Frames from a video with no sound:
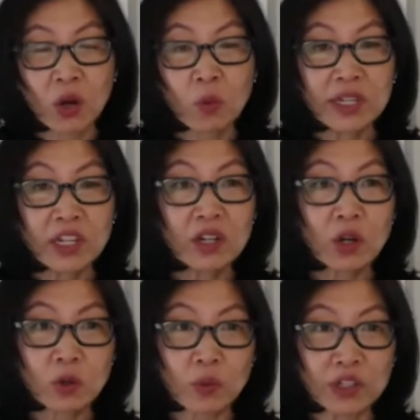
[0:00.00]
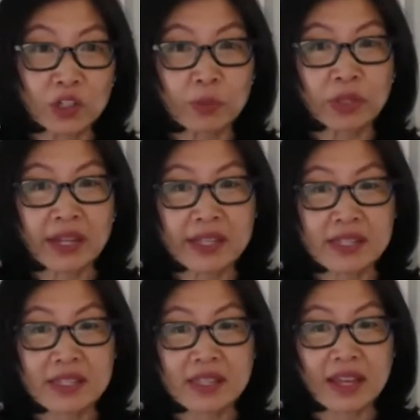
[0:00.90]
We can go to a new
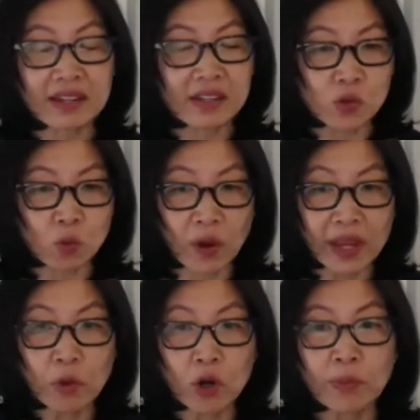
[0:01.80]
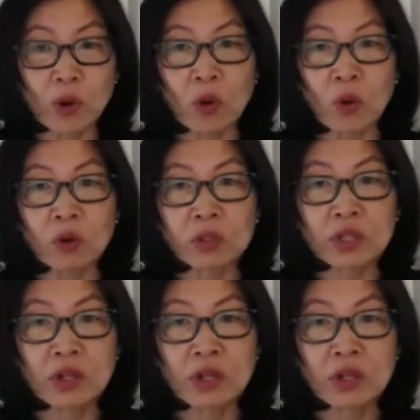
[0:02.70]
place that is way more bold,